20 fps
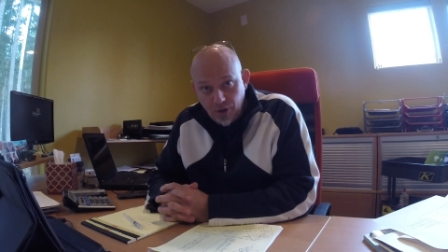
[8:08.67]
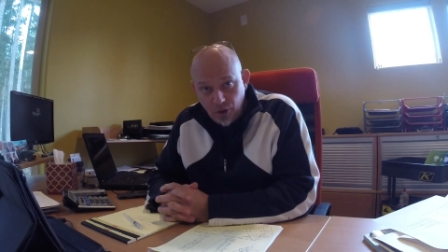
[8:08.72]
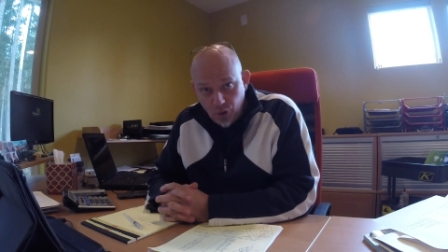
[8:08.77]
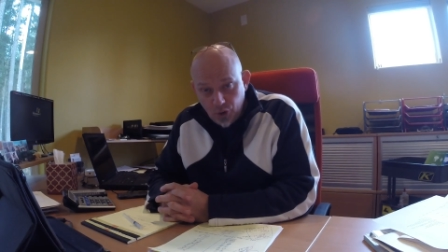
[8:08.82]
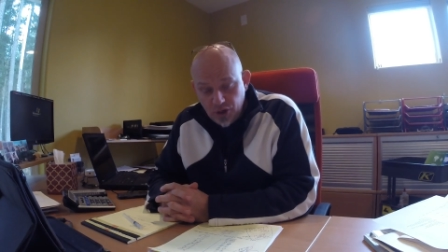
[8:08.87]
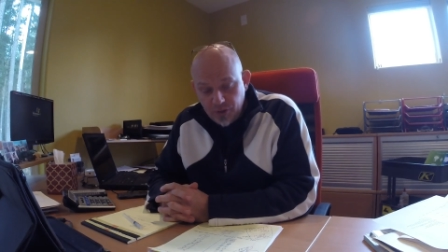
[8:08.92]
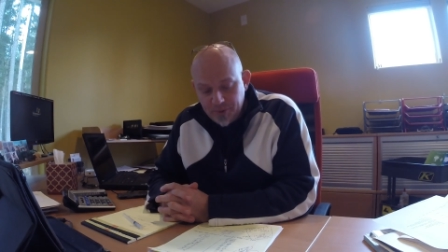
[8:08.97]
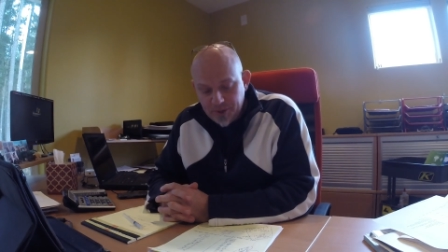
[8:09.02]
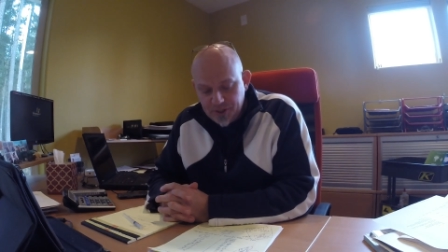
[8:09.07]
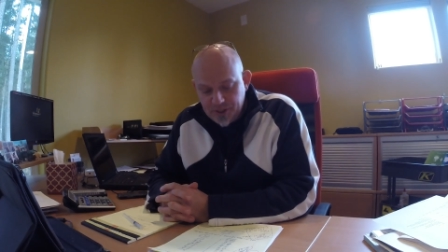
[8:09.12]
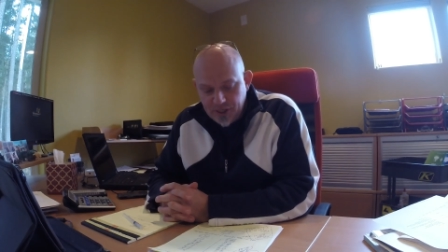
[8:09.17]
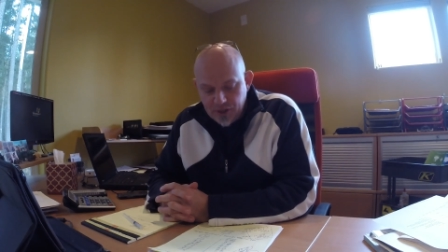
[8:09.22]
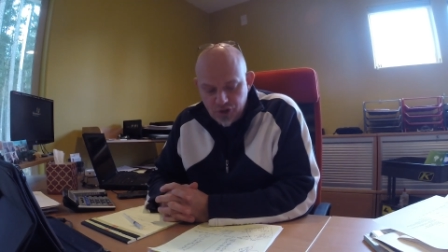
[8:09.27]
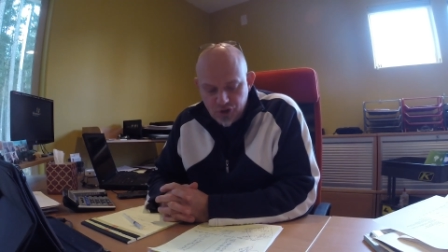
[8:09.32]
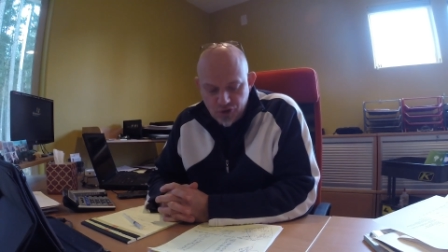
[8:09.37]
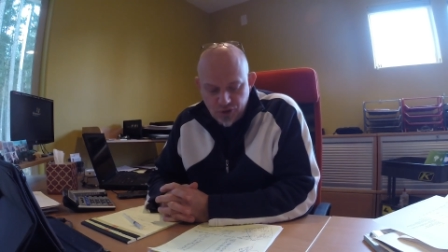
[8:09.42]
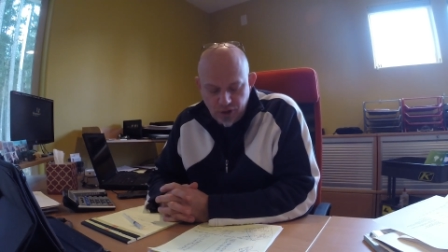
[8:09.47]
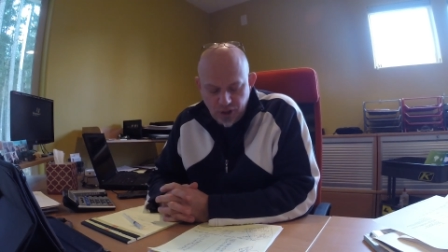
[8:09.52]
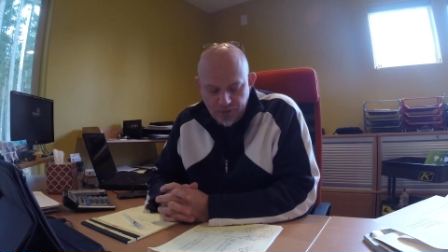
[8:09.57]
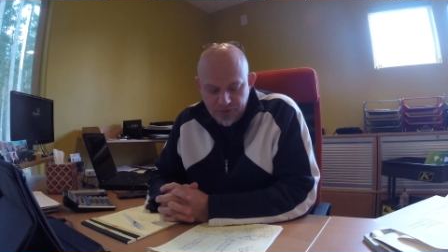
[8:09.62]
earning
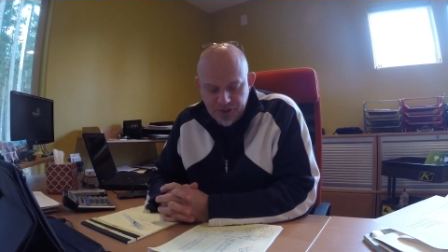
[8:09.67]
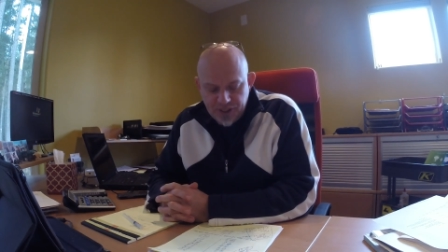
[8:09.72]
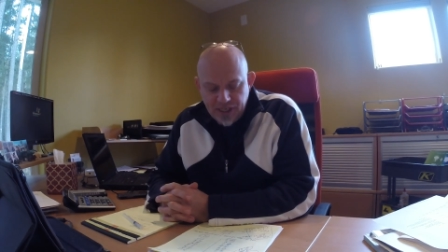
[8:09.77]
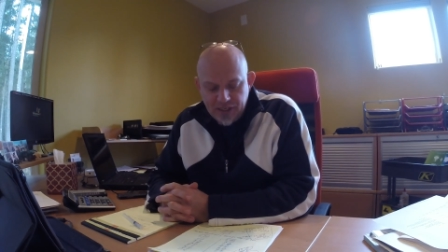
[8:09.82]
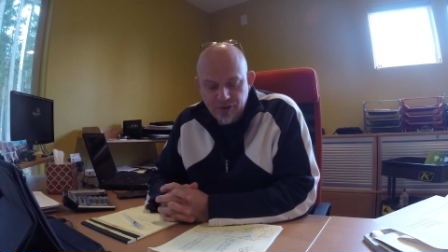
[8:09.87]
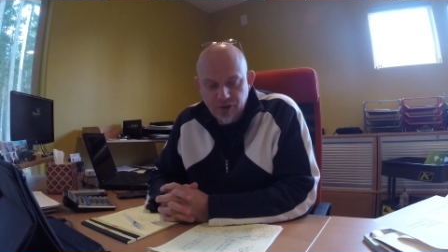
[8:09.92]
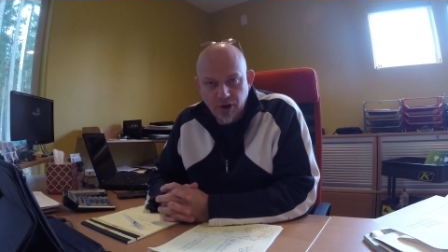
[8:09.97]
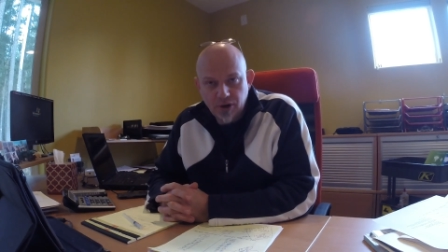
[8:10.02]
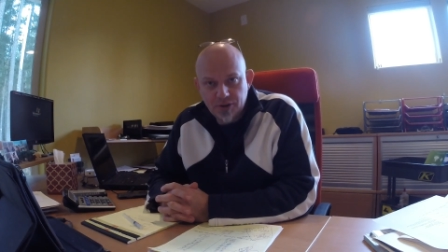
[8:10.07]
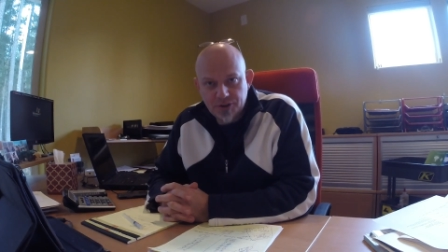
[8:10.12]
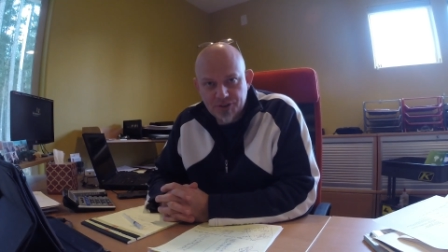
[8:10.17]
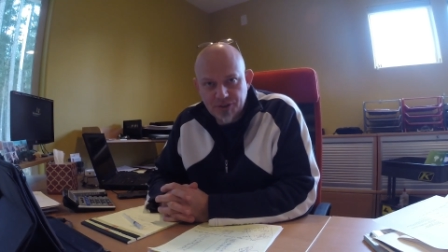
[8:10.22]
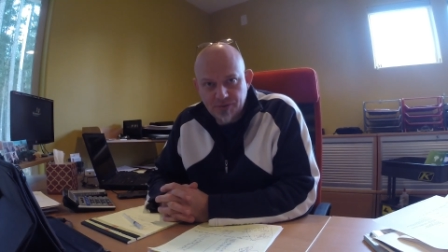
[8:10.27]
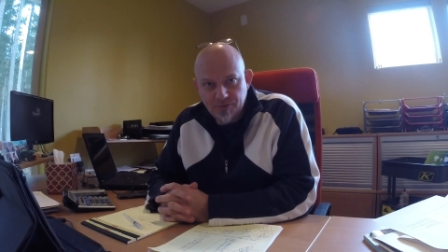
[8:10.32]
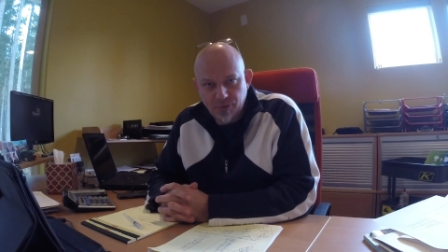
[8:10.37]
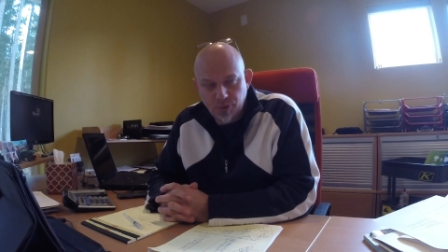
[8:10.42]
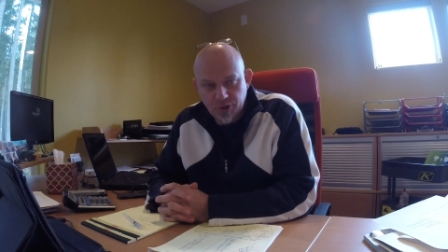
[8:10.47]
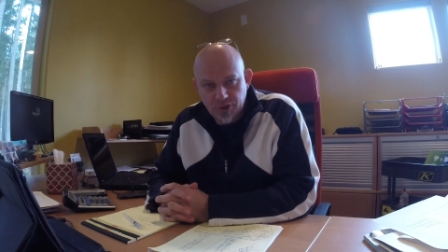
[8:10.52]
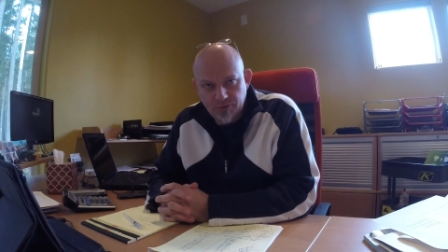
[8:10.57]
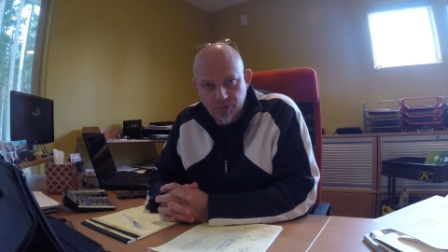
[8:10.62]
potential of
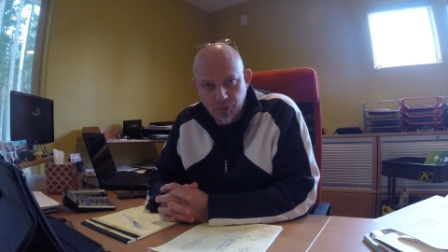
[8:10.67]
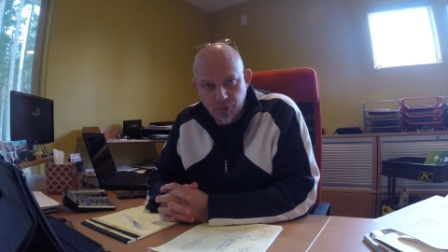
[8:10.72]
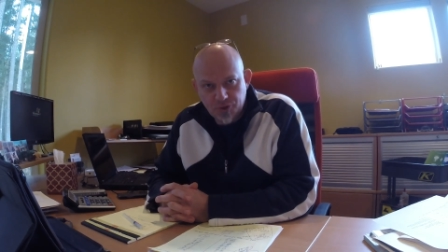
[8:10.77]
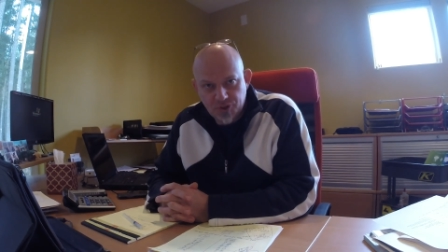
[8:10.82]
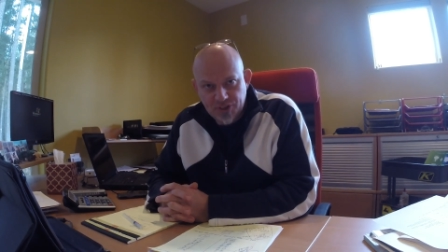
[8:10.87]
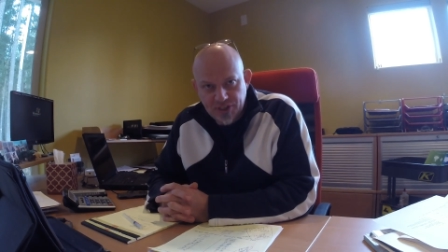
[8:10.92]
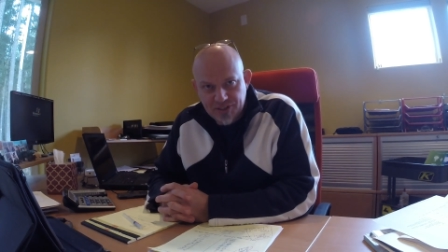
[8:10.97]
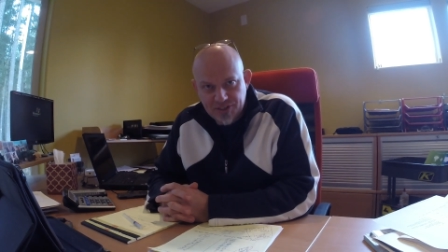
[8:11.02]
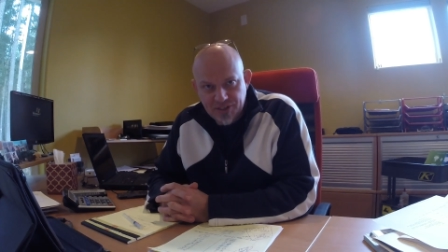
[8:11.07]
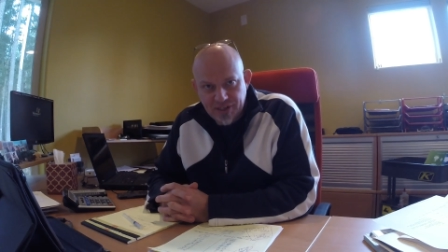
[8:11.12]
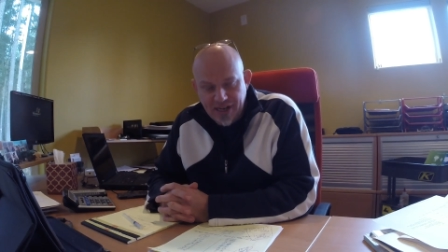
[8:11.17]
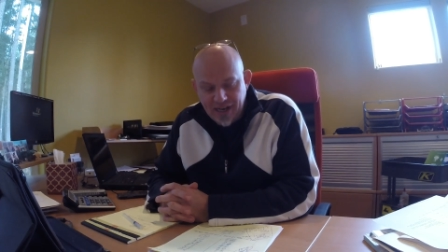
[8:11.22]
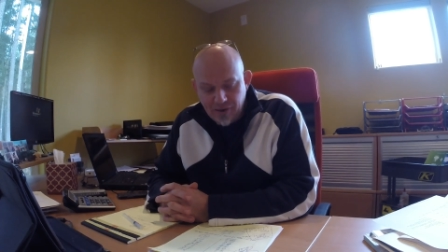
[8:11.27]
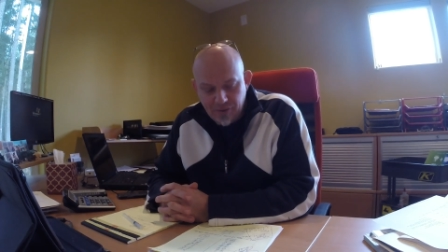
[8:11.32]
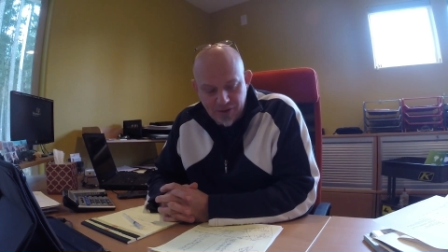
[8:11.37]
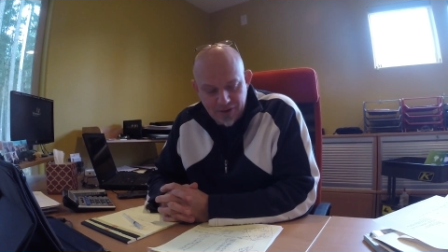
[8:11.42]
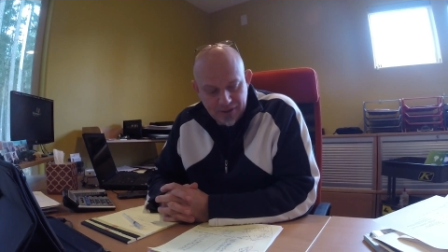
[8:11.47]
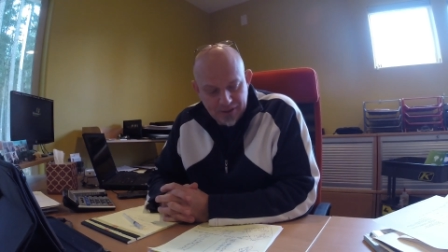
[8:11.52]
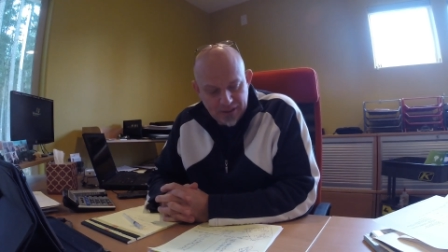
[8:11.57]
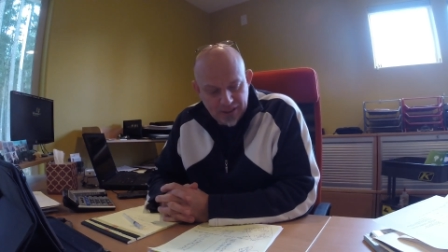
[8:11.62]
$10.44 an
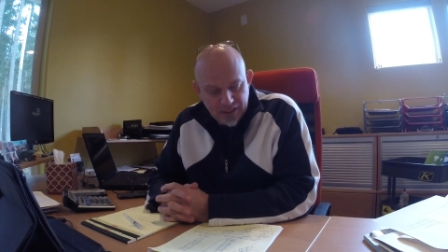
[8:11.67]
hour.